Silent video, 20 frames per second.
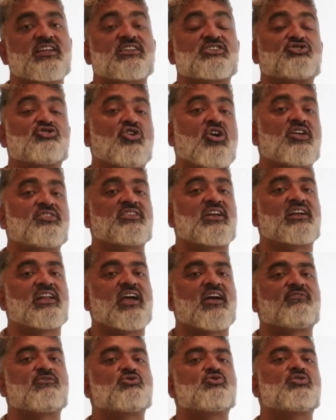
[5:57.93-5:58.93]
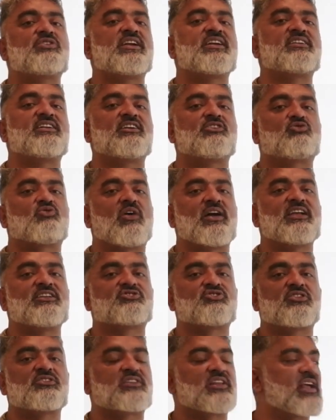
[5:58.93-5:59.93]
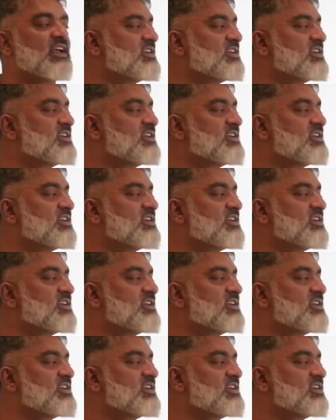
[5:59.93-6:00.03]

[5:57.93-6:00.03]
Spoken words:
It's not that I have to read it twice or thrice.